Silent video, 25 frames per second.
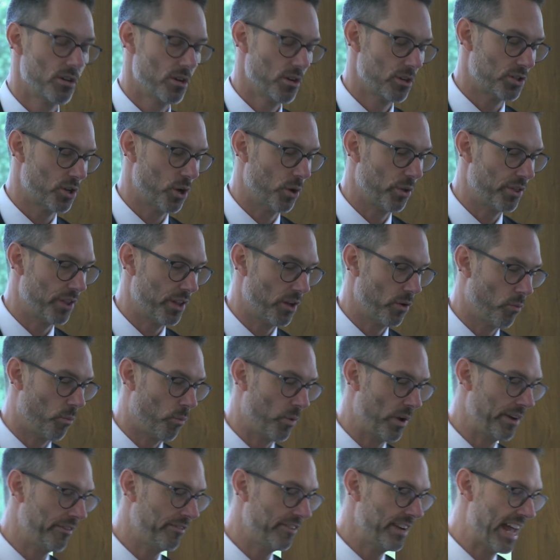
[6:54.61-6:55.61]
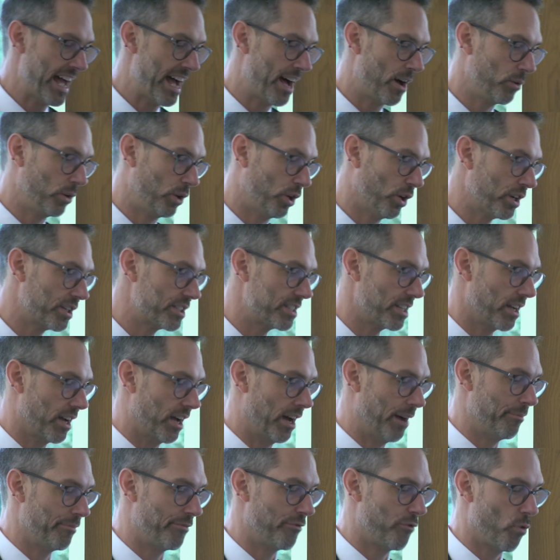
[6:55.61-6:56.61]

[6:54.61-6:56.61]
So we've now looked um,